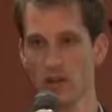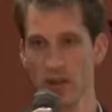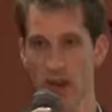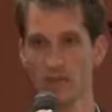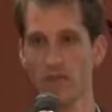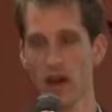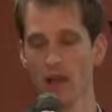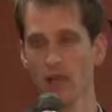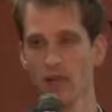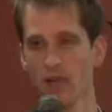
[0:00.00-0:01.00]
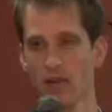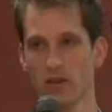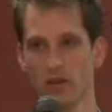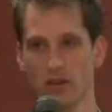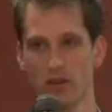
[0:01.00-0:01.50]
have value
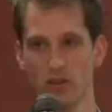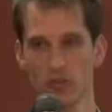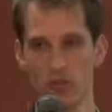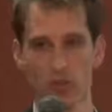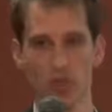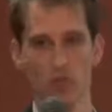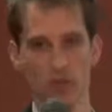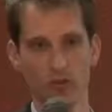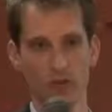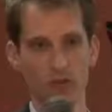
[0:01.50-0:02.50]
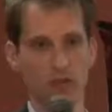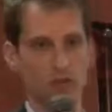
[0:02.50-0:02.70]
and are trustworthy